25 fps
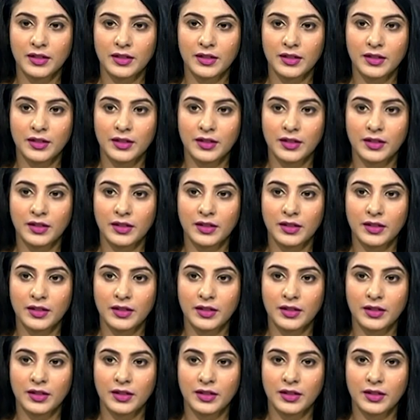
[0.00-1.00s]

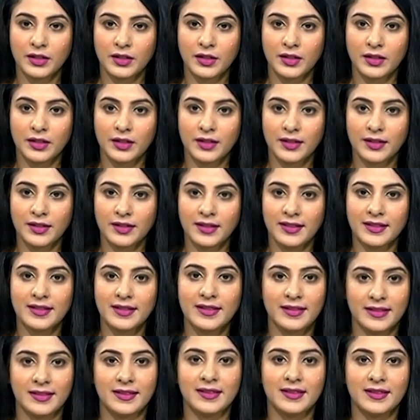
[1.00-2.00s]

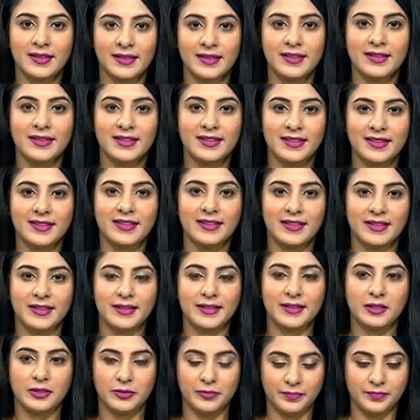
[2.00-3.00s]

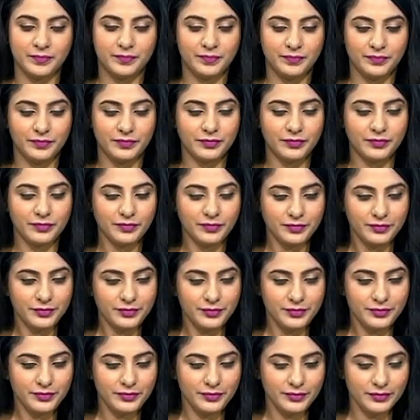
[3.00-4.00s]

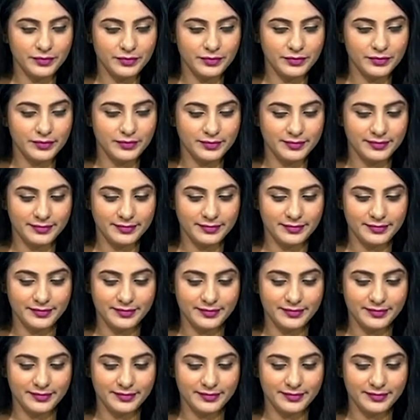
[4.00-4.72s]
The person shown says nothing.